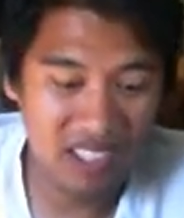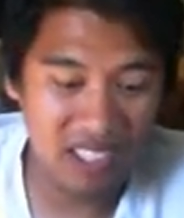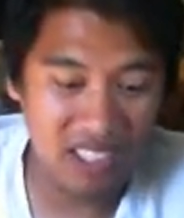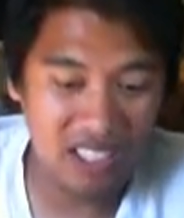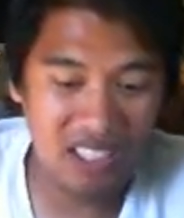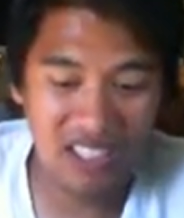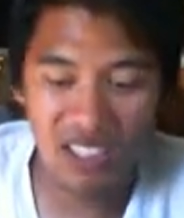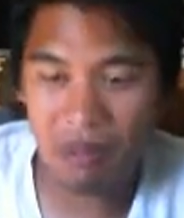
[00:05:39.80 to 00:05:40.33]
you
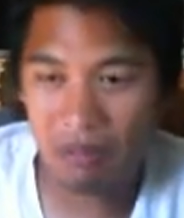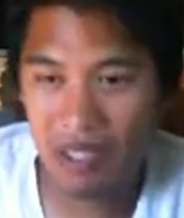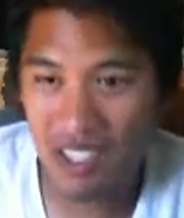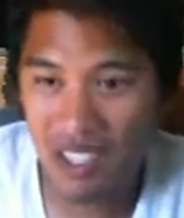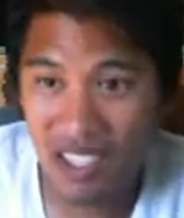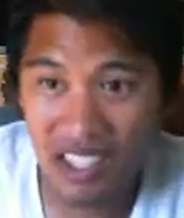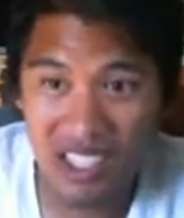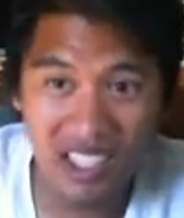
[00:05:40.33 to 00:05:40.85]
got
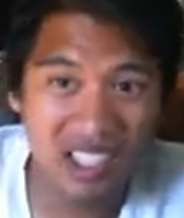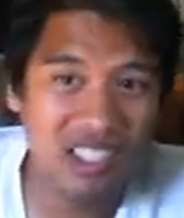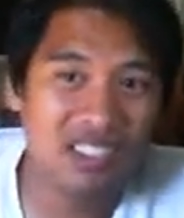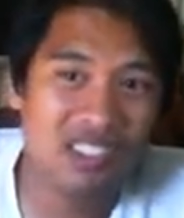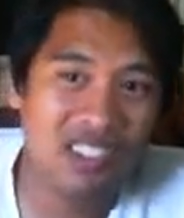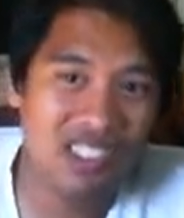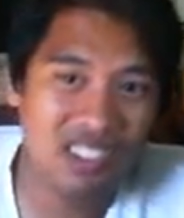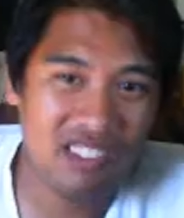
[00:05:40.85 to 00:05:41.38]
submitted in
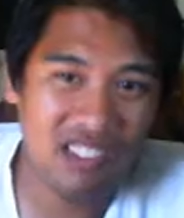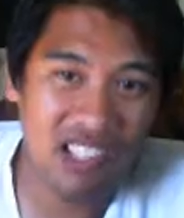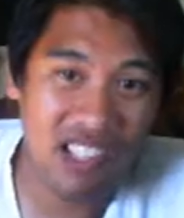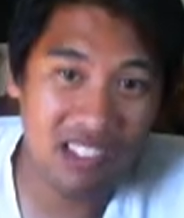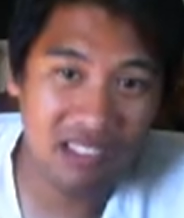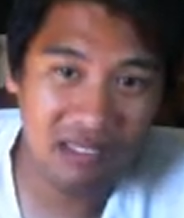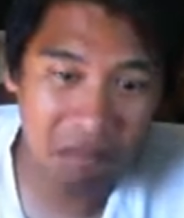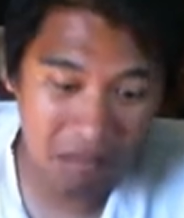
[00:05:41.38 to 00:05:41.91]
the first
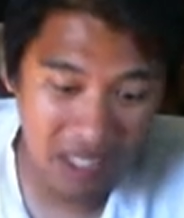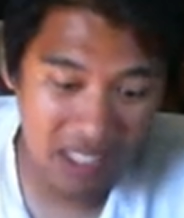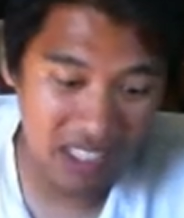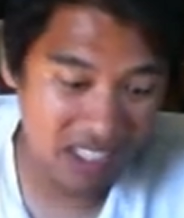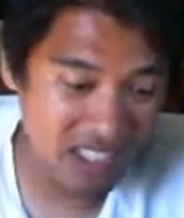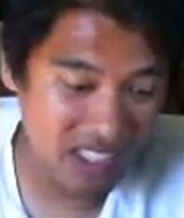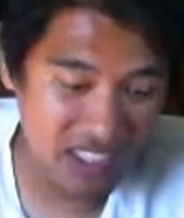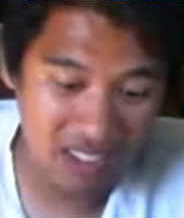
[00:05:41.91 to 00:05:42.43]
round
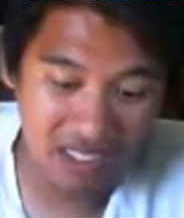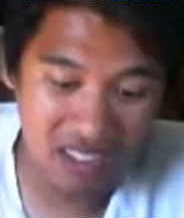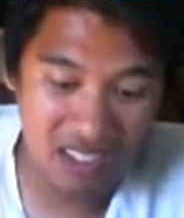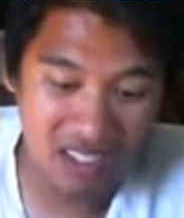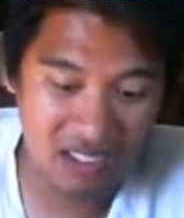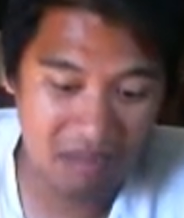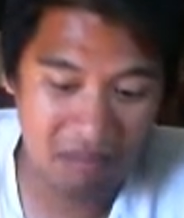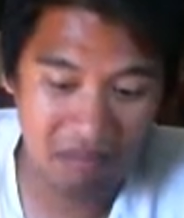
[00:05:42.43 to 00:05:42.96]
it,
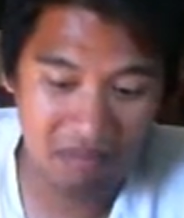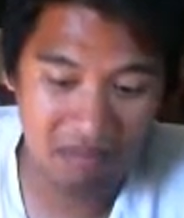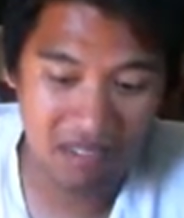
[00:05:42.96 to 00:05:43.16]
it's